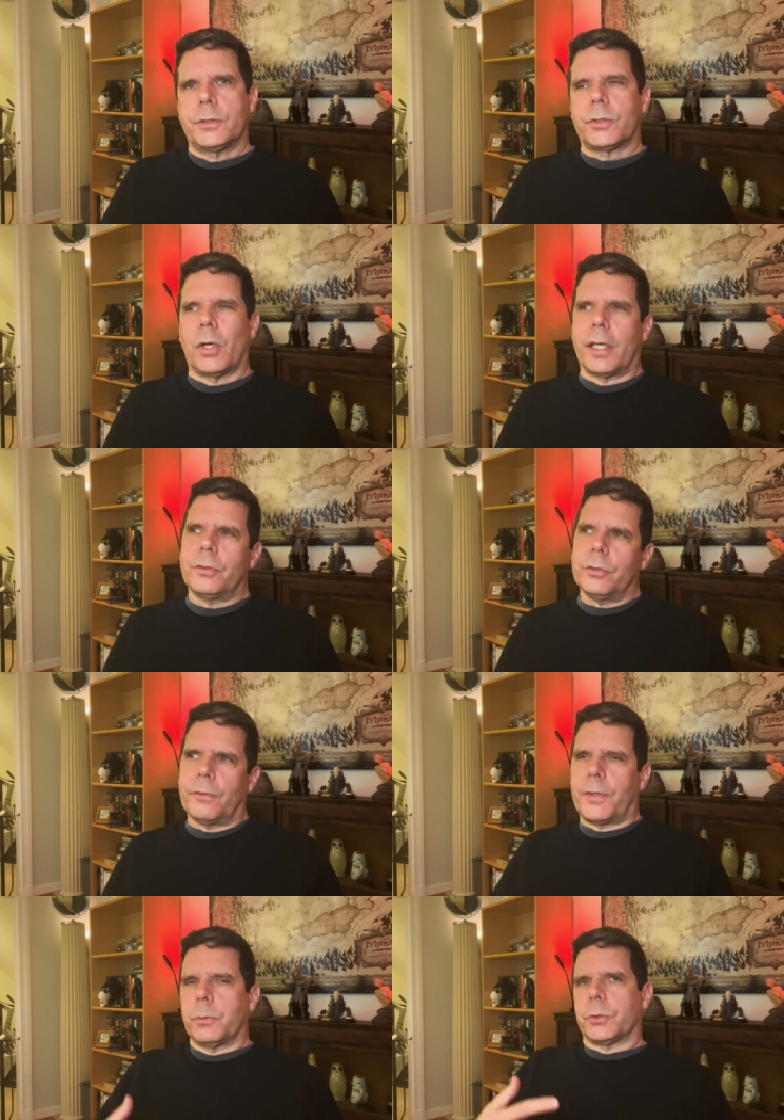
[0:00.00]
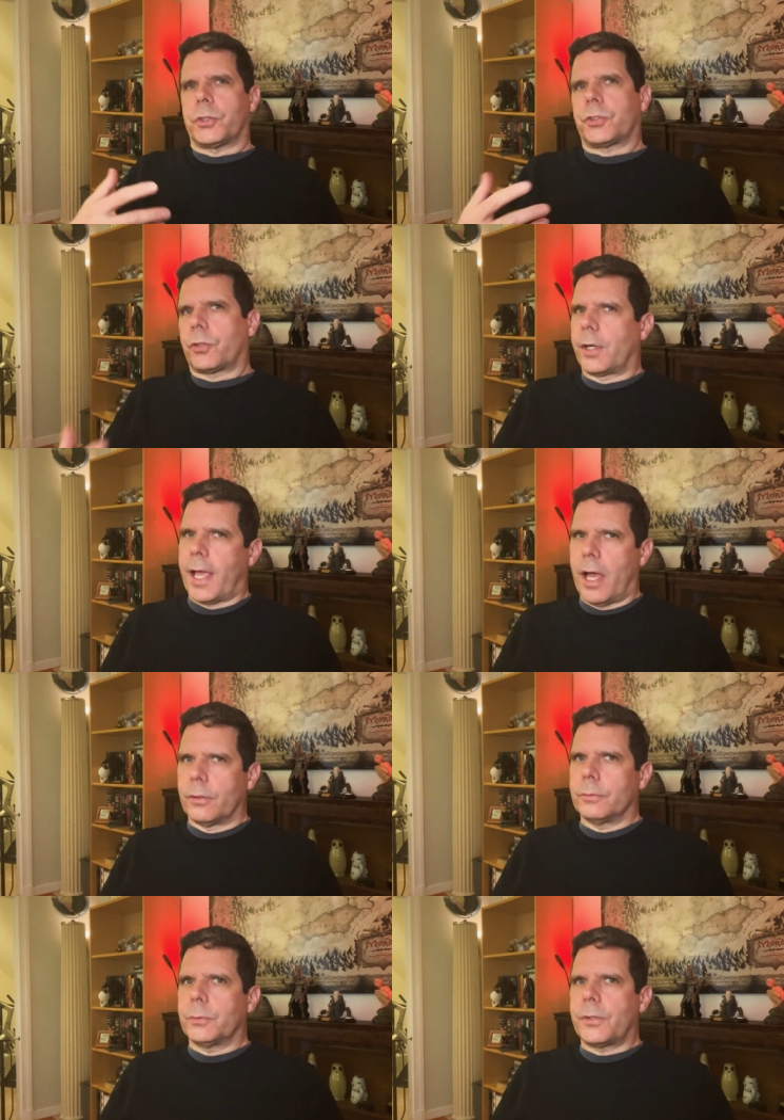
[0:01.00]
So I don't know if they would start
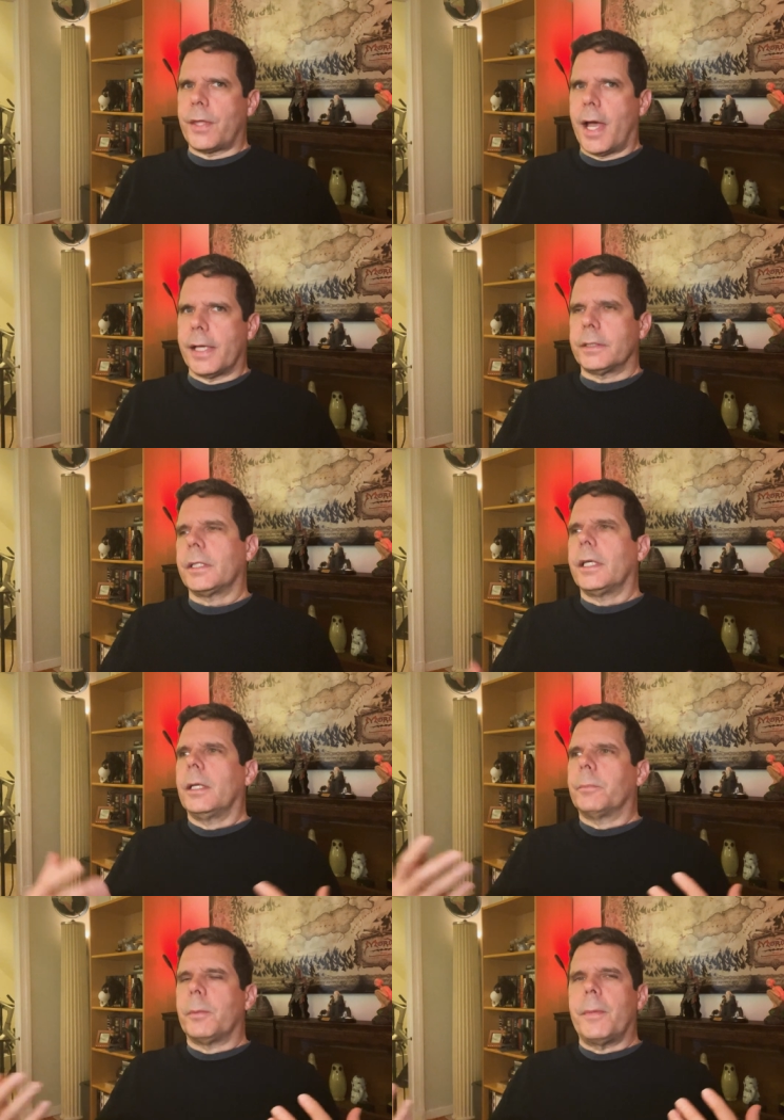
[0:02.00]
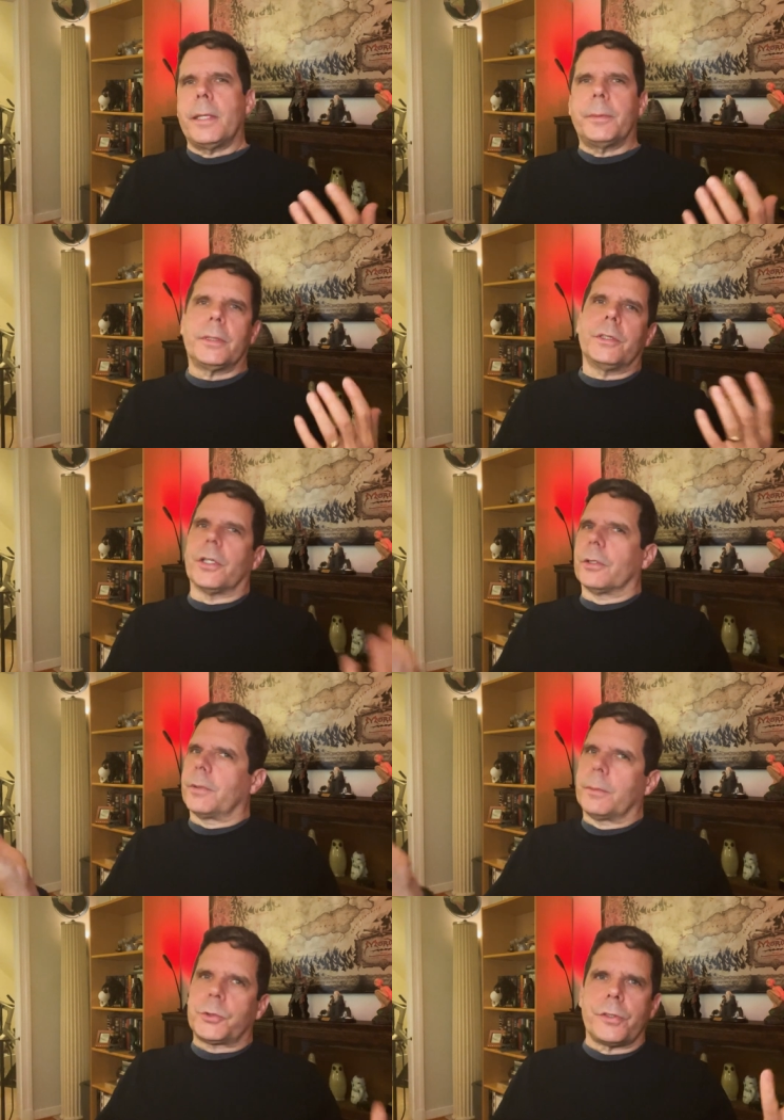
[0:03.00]
out with that, but maybe you know
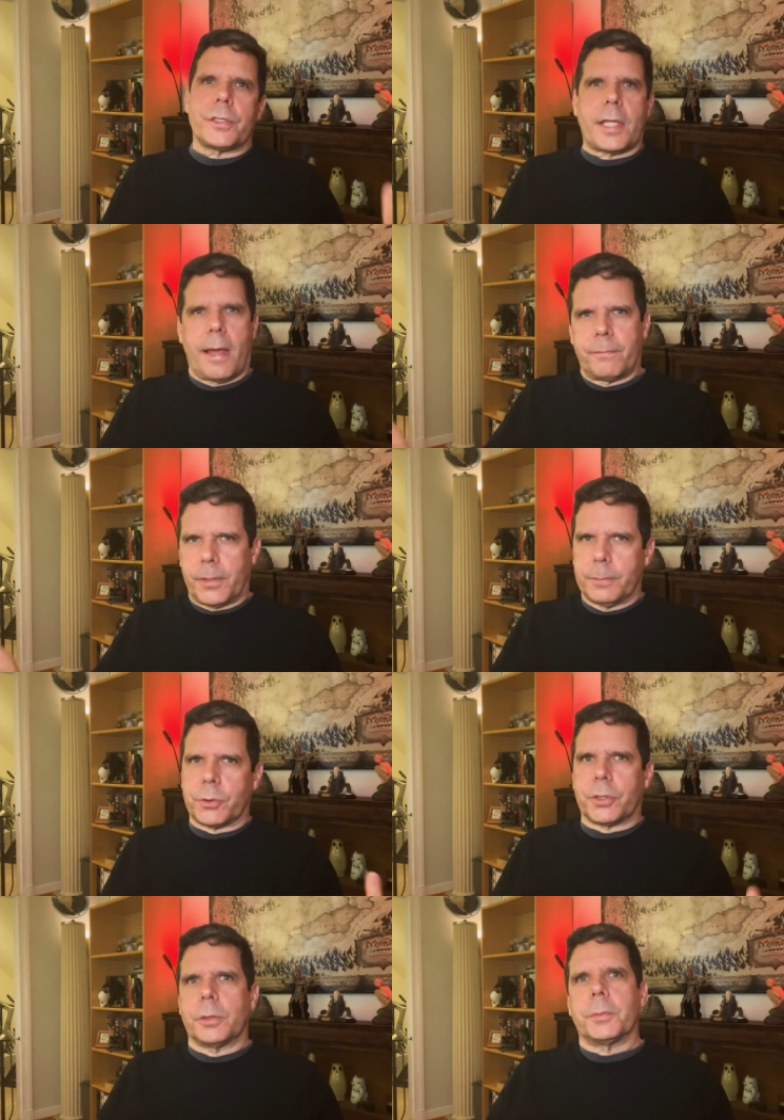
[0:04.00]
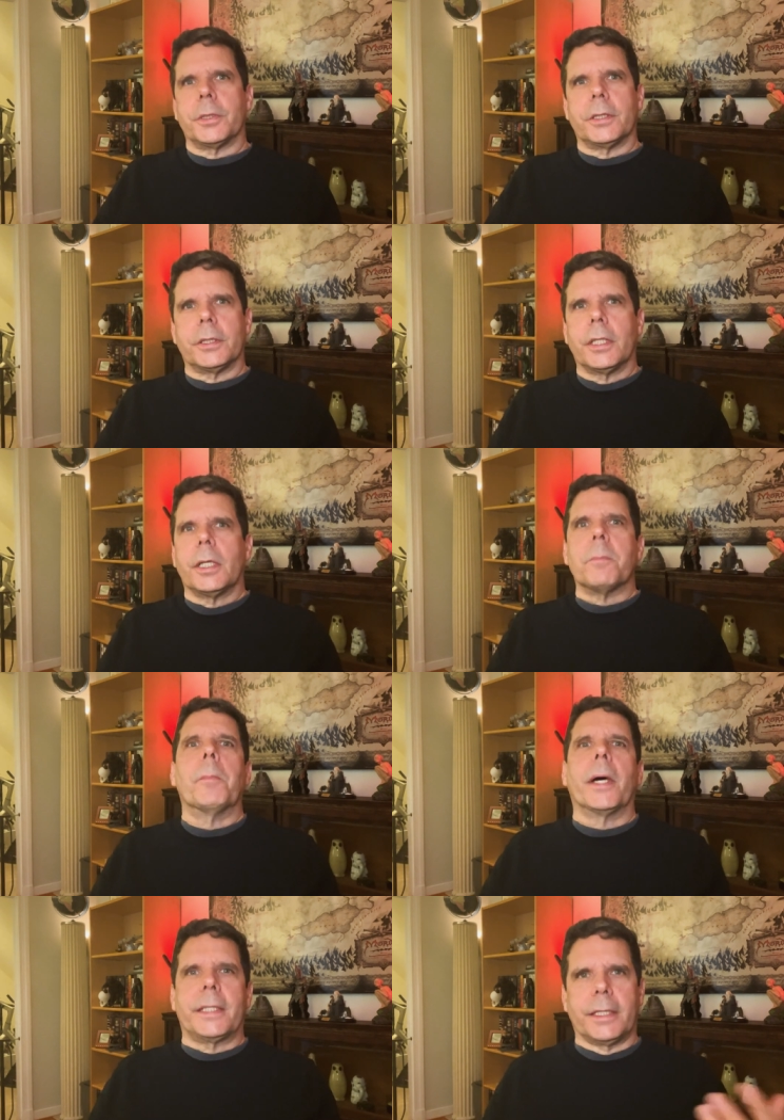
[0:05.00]
I'm sure the time frames are going to be
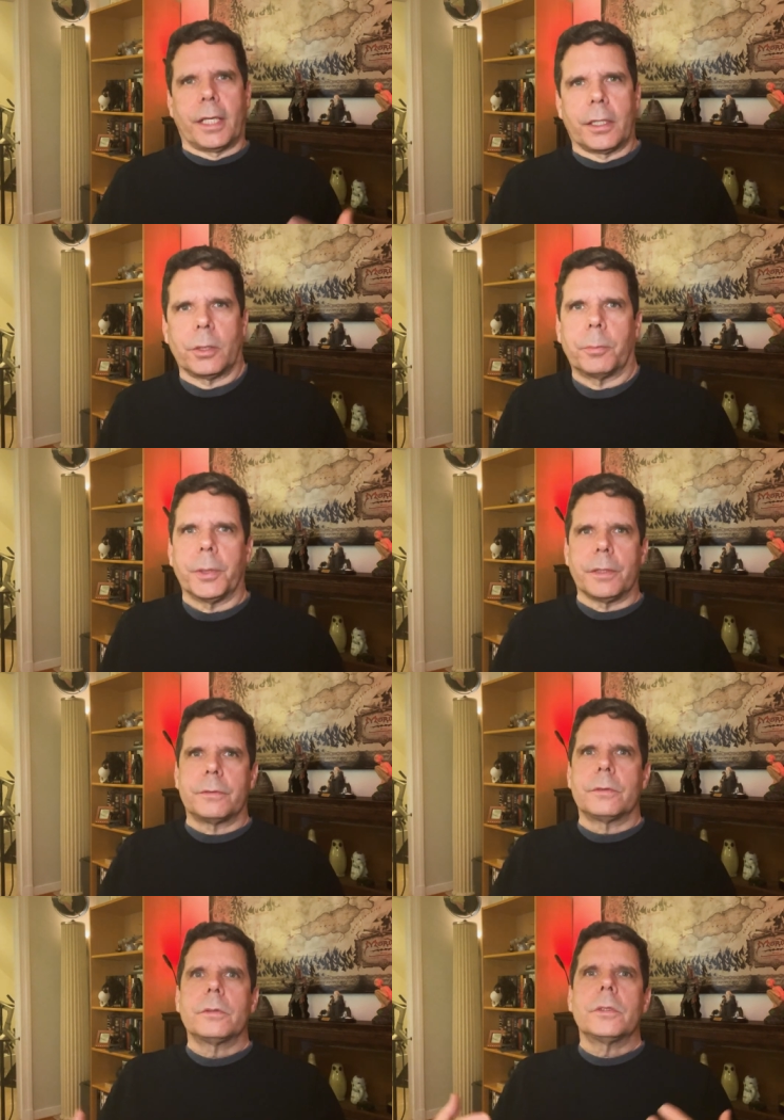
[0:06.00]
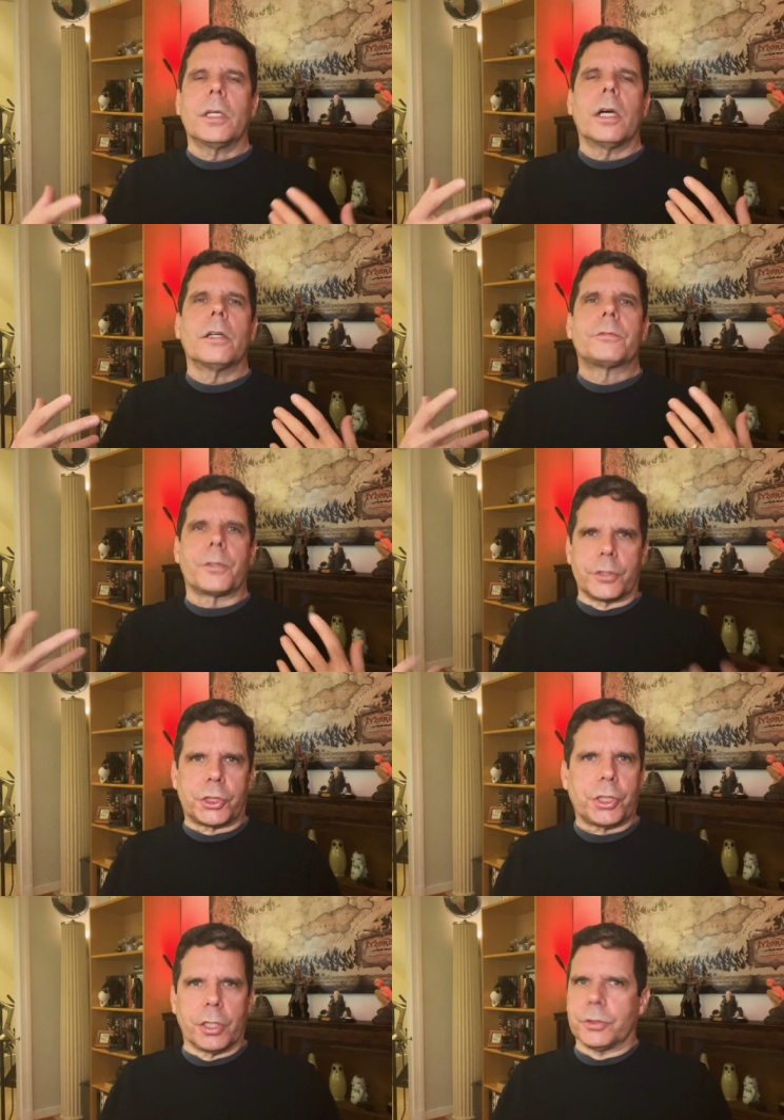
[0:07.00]
muddied a little bit for the
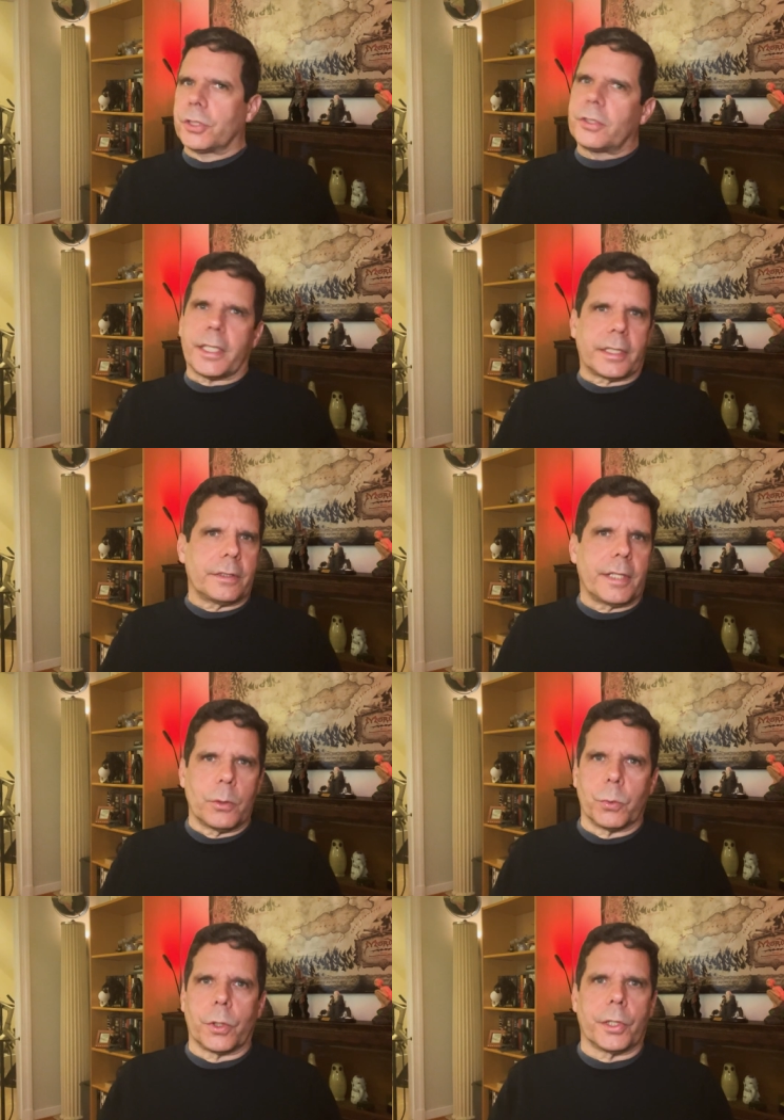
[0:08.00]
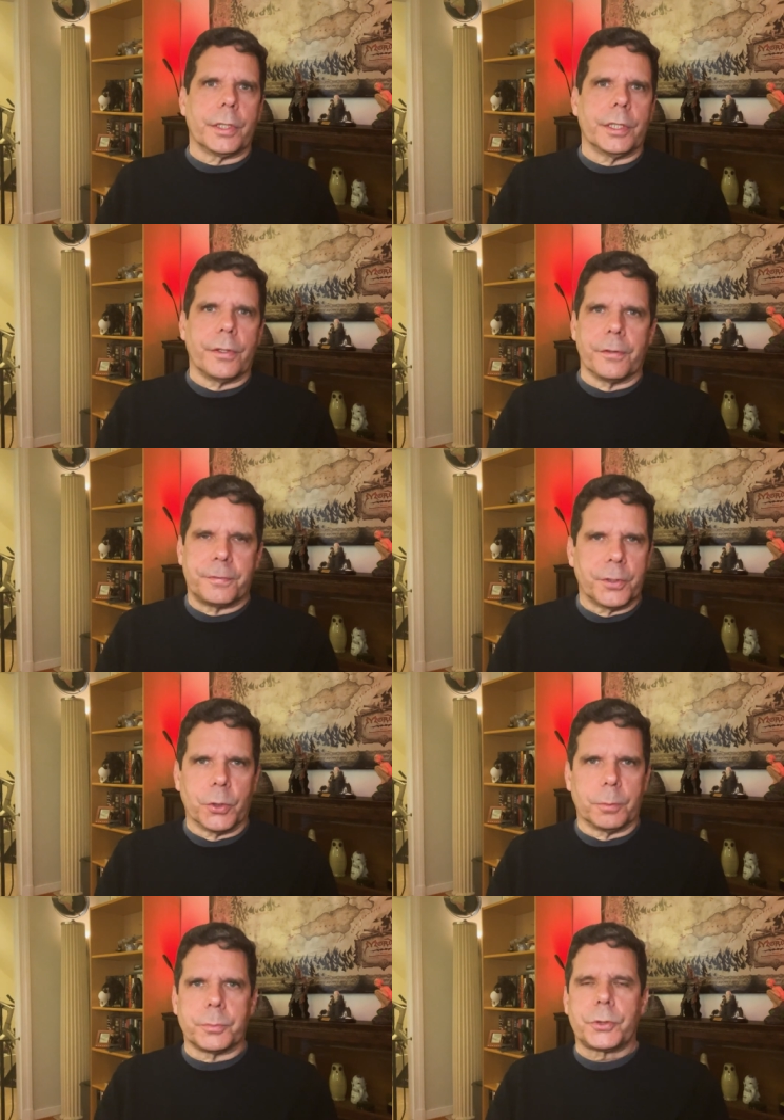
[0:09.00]
show, just like they were in the
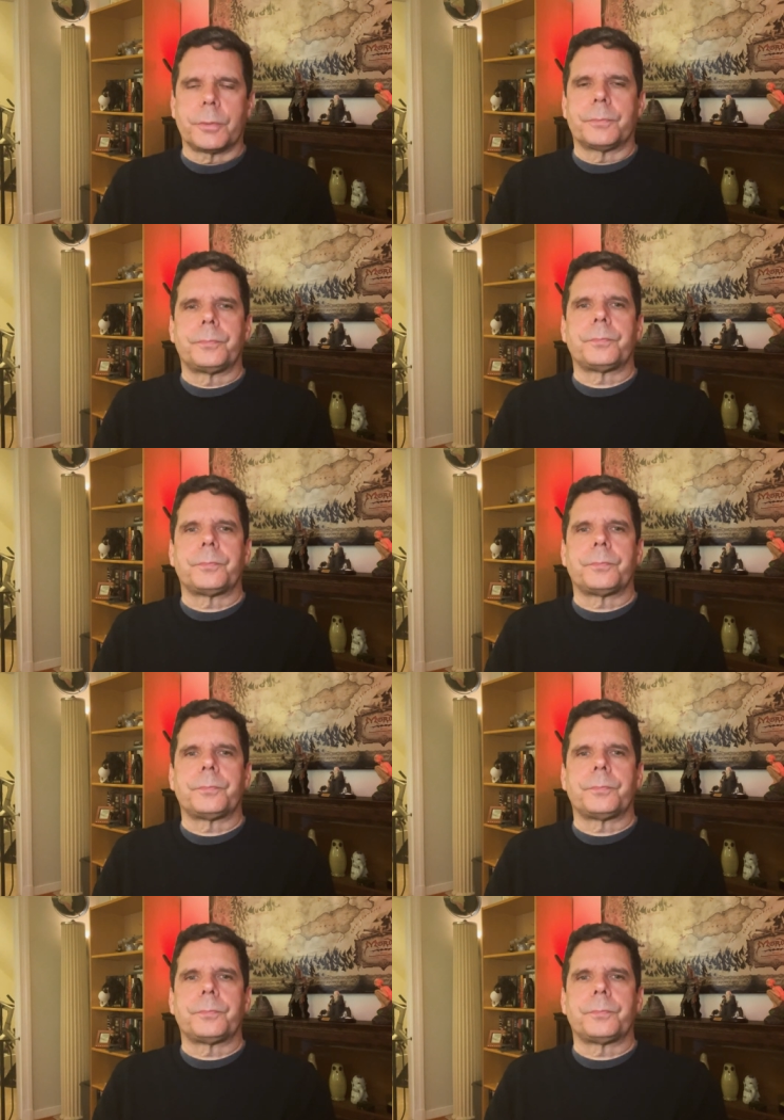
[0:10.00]
films